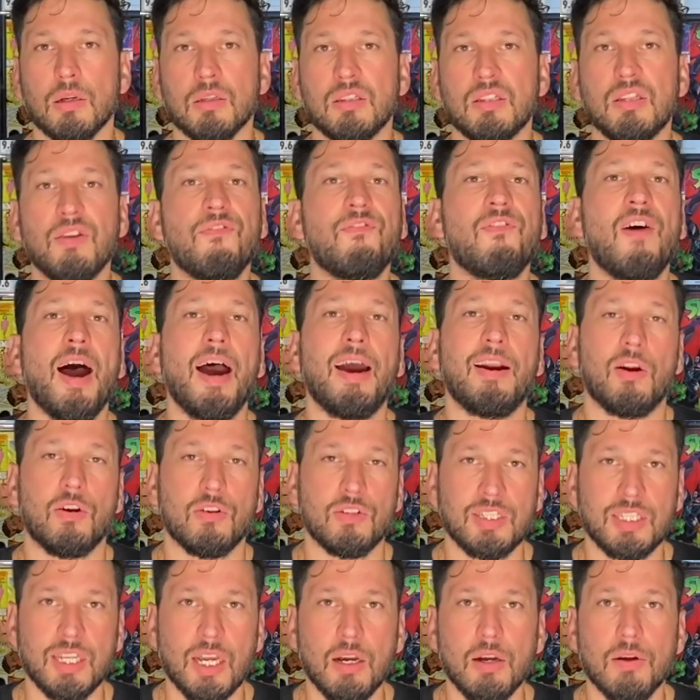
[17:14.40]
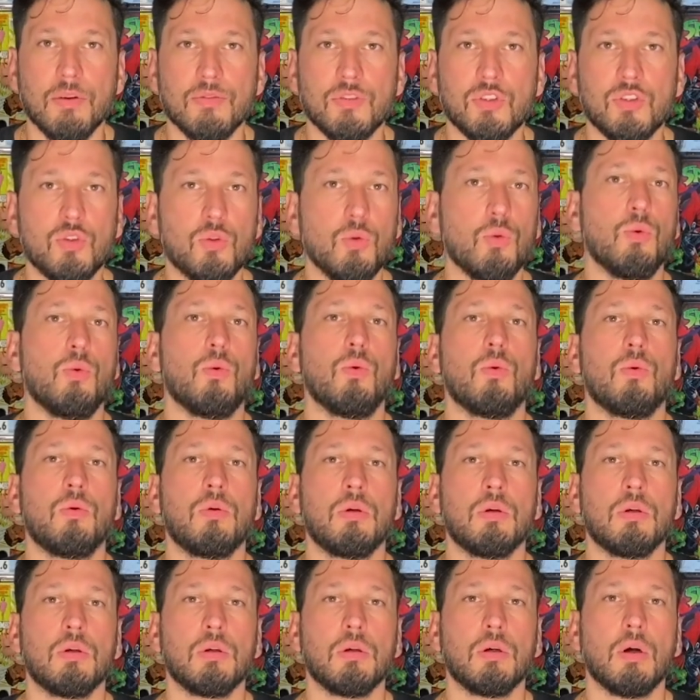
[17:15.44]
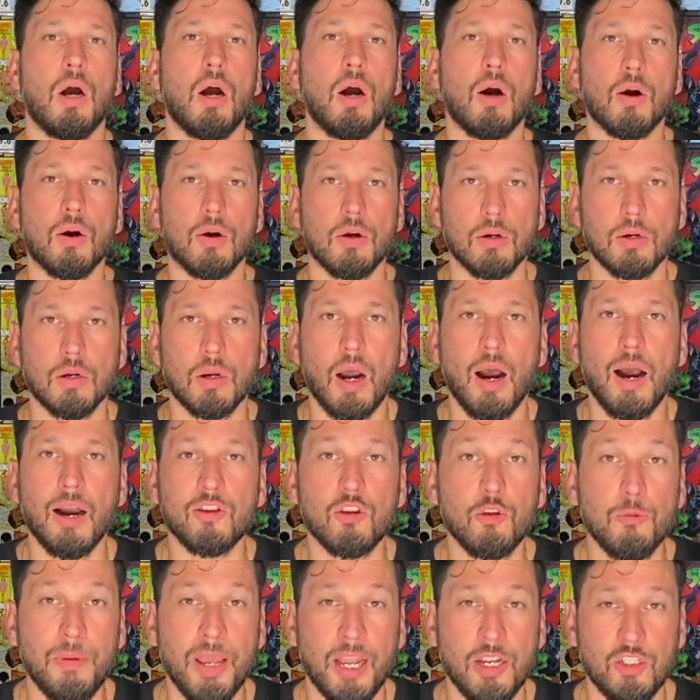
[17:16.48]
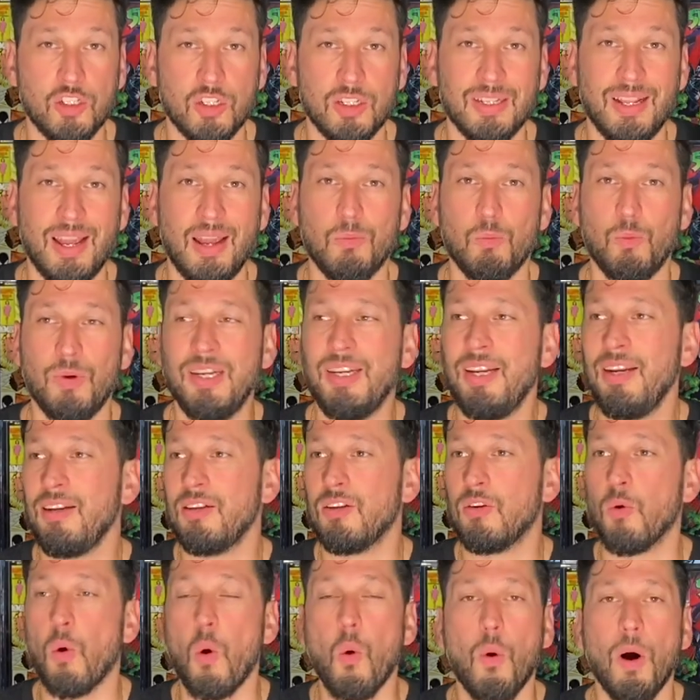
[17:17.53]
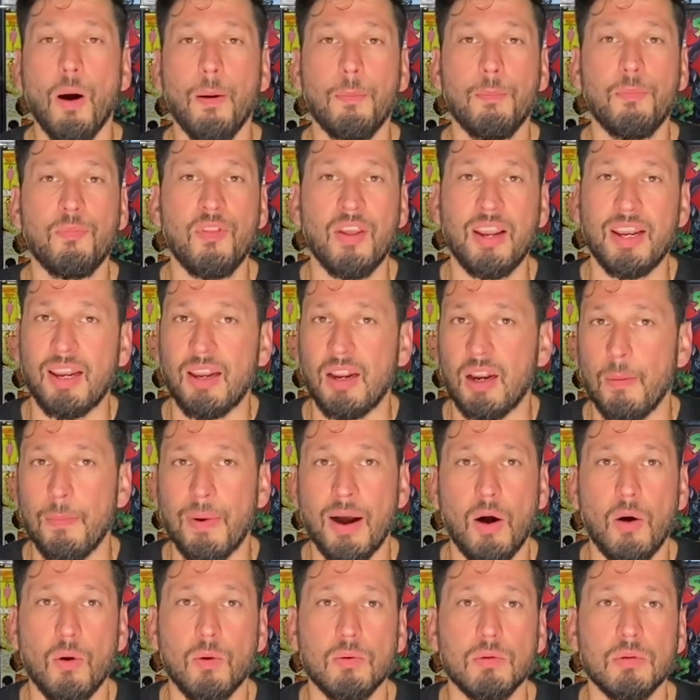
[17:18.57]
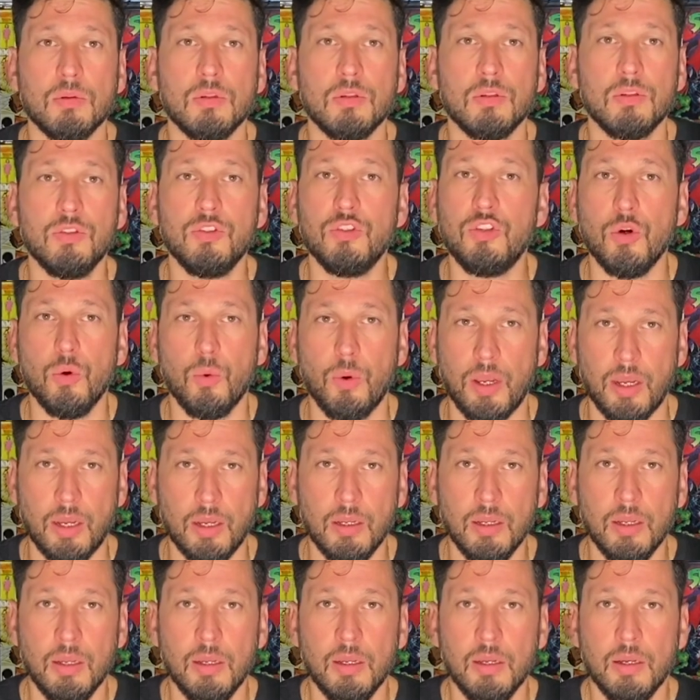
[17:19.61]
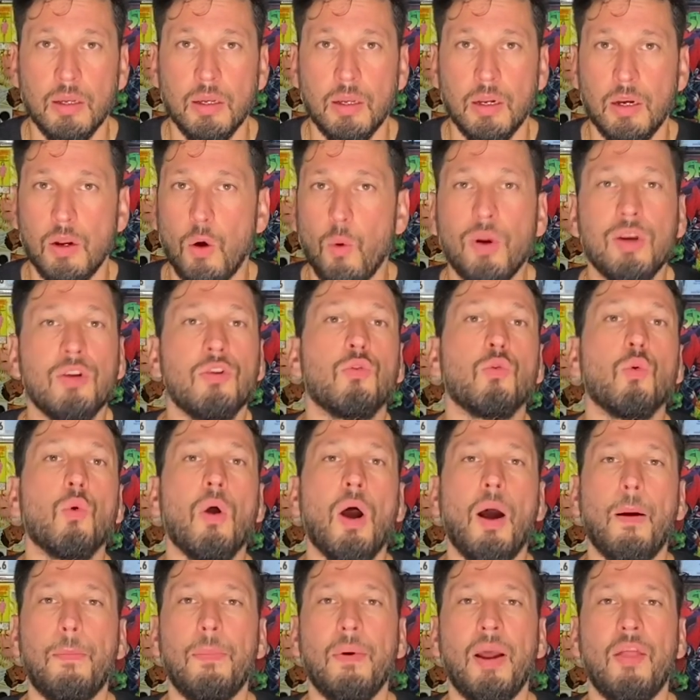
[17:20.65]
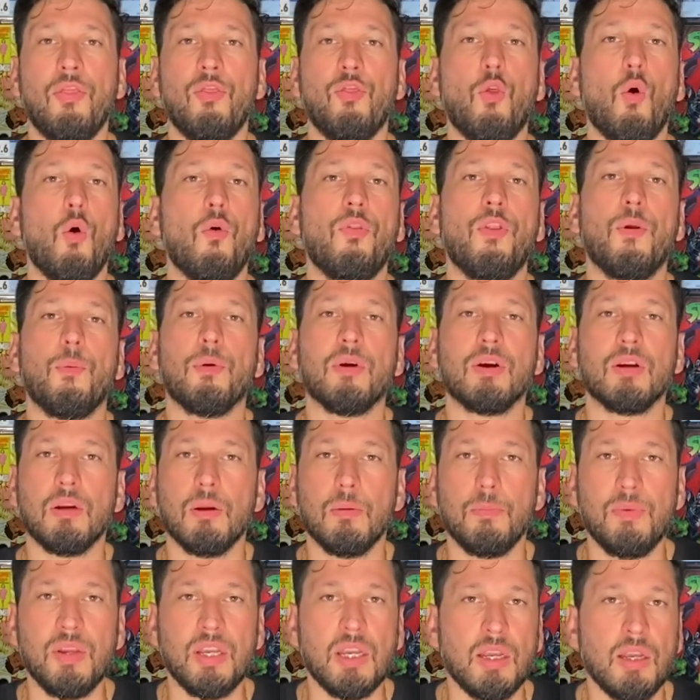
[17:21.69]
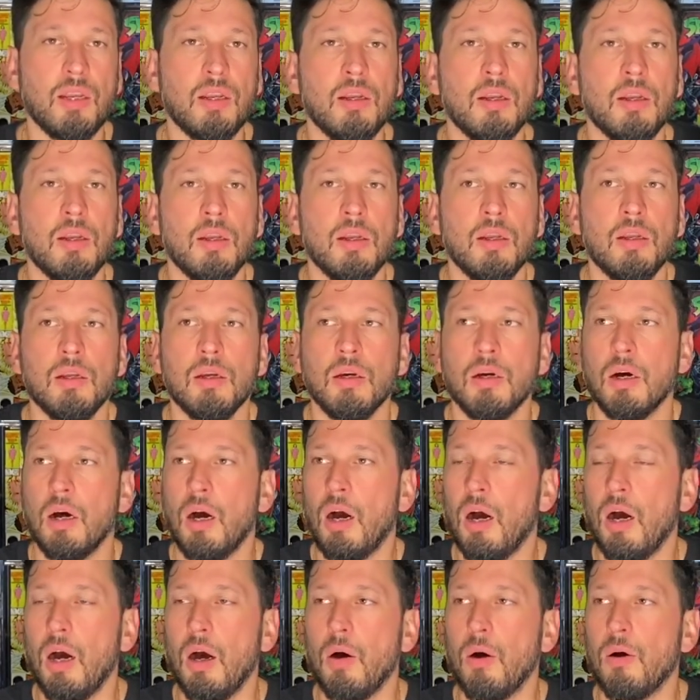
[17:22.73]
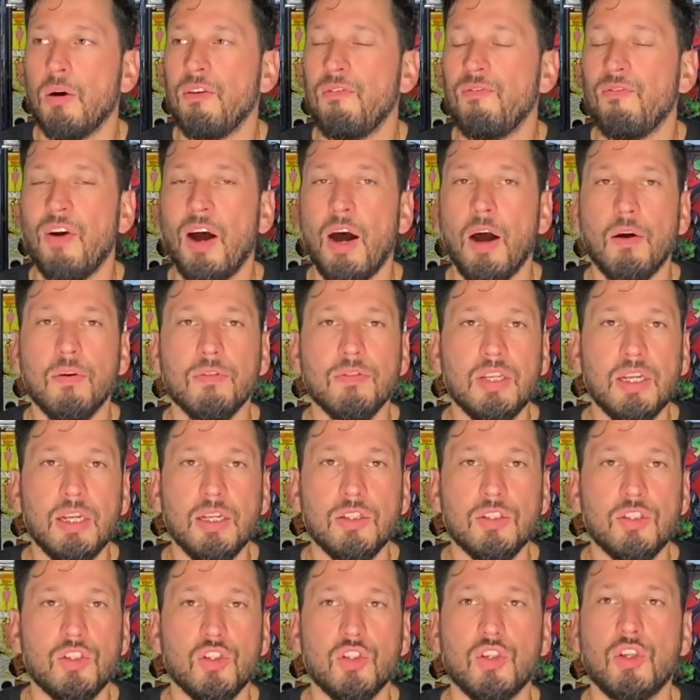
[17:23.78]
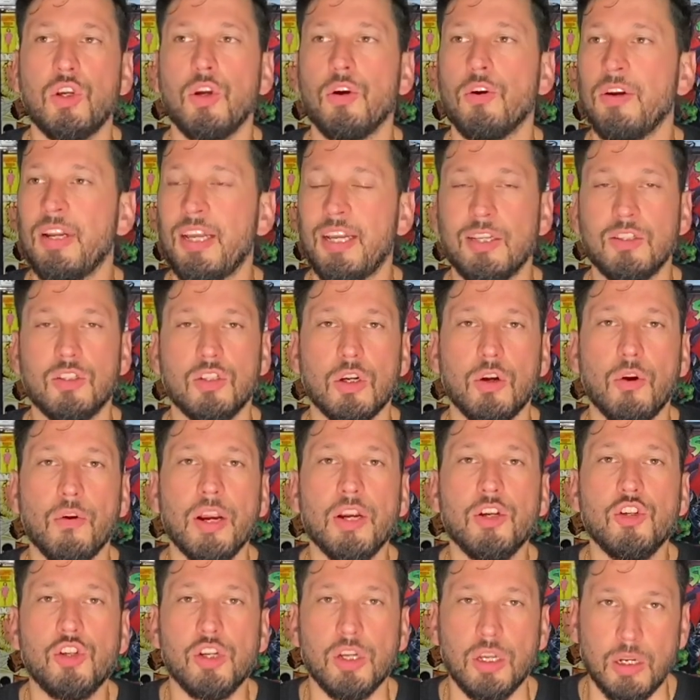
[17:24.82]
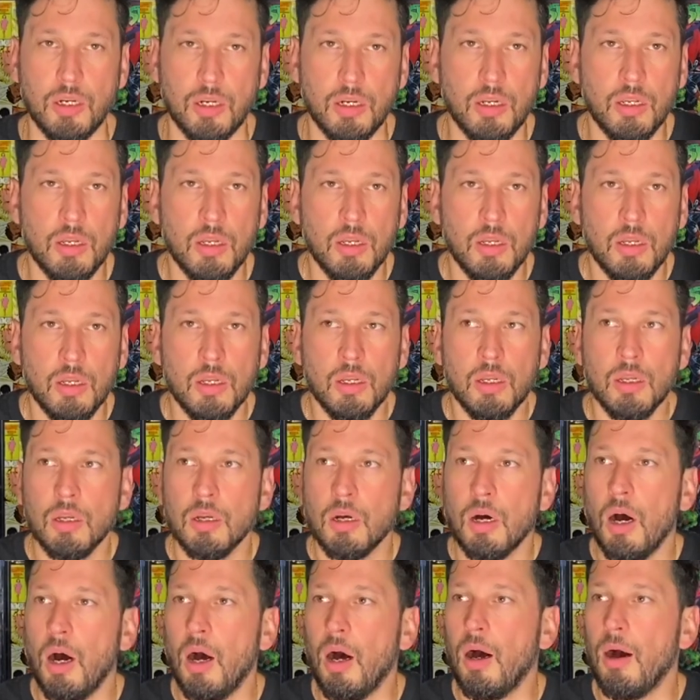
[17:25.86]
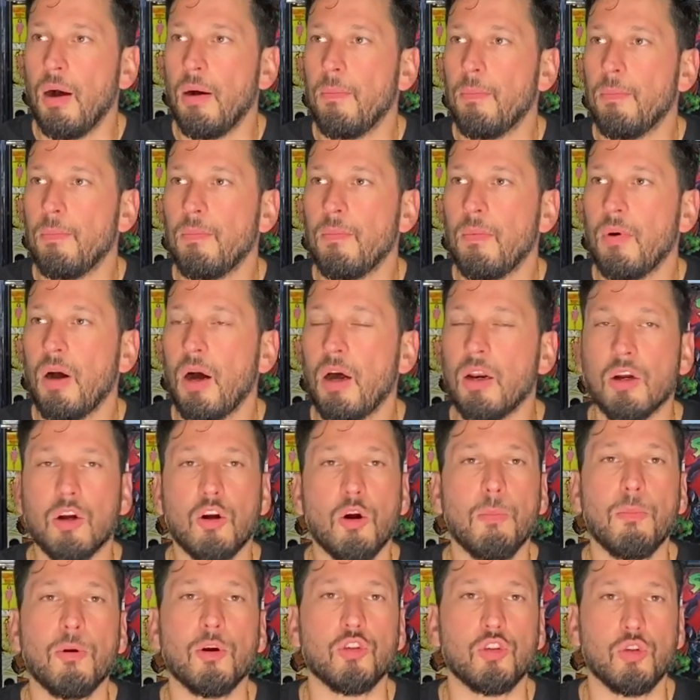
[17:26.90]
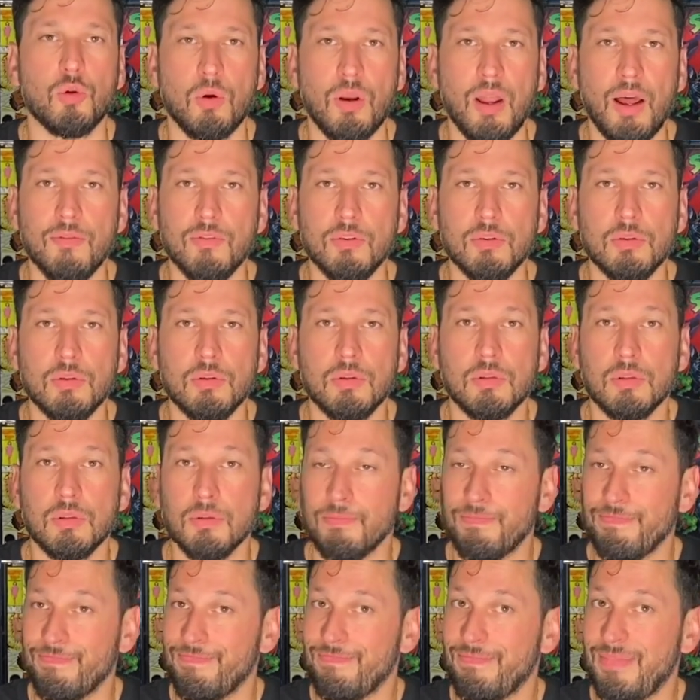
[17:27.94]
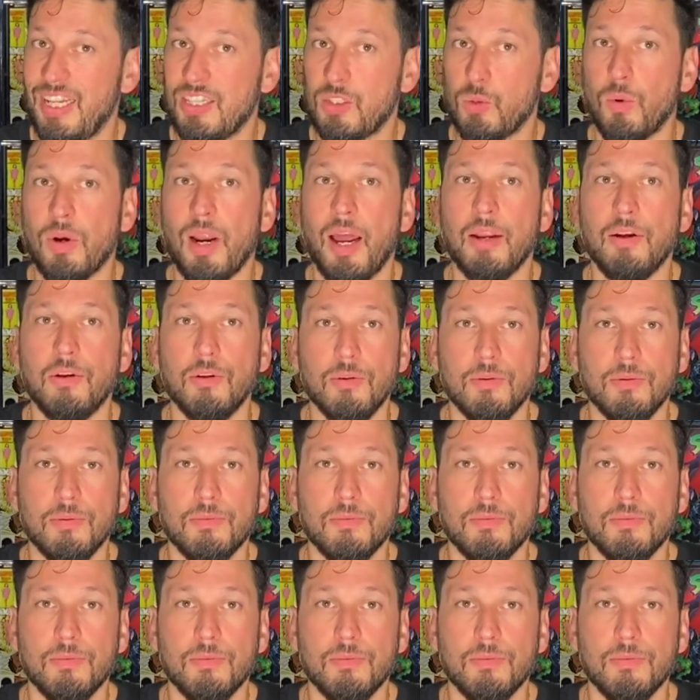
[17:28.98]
define ourselves through our occupation that we didn't grow up thinking about doing. No one grew up and thought they were going to be involved in security integration on a commercial level. That's what I do.